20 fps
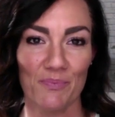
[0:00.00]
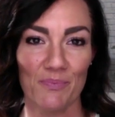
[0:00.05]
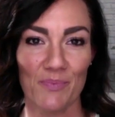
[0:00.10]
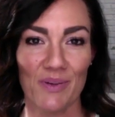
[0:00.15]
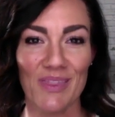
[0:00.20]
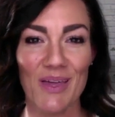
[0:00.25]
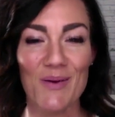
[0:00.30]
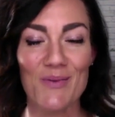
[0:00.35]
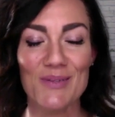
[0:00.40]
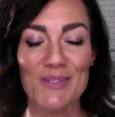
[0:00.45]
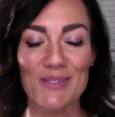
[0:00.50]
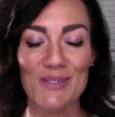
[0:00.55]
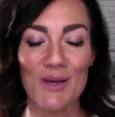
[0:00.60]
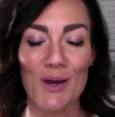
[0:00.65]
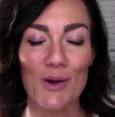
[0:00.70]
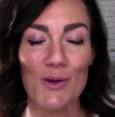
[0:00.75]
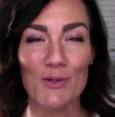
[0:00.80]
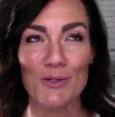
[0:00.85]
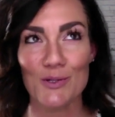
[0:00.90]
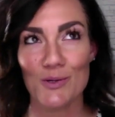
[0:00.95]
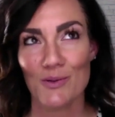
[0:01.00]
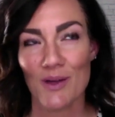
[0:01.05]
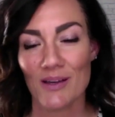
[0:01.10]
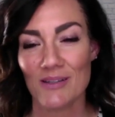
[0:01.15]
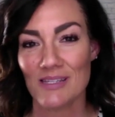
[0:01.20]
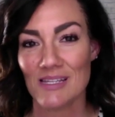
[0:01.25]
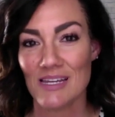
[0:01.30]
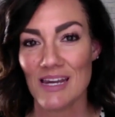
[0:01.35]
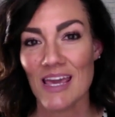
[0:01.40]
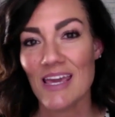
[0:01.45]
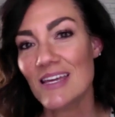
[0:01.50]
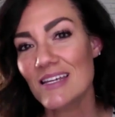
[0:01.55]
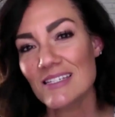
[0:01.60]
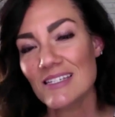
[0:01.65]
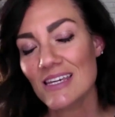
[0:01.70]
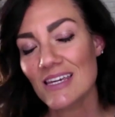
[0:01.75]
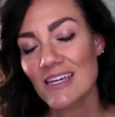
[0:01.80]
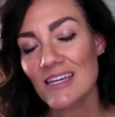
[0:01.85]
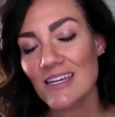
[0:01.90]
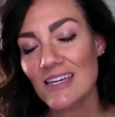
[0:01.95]
But that was so
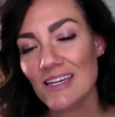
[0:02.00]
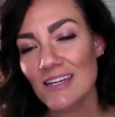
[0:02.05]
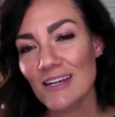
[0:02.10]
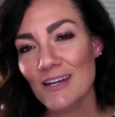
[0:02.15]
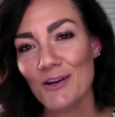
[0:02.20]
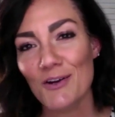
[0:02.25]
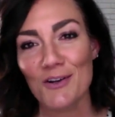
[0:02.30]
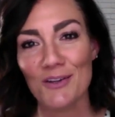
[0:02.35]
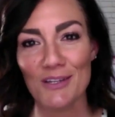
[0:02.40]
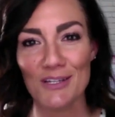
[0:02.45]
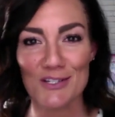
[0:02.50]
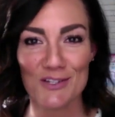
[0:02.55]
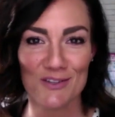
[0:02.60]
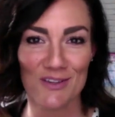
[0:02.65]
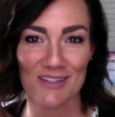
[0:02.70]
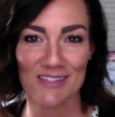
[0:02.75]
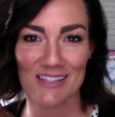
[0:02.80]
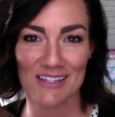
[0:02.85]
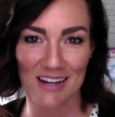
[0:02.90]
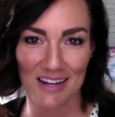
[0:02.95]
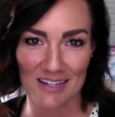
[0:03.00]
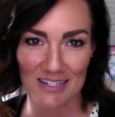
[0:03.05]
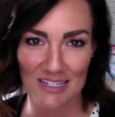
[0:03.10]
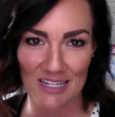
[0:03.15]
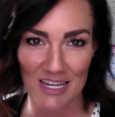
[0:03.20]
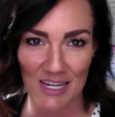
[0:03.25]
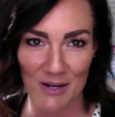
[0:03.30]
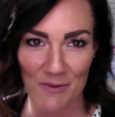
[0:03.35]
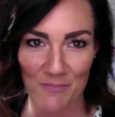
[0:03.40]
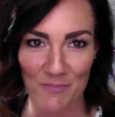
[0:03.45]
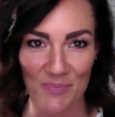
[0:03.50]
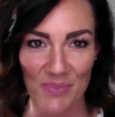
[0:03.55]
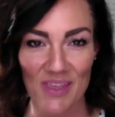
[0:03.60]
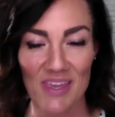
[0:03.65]
2018 and early 2019.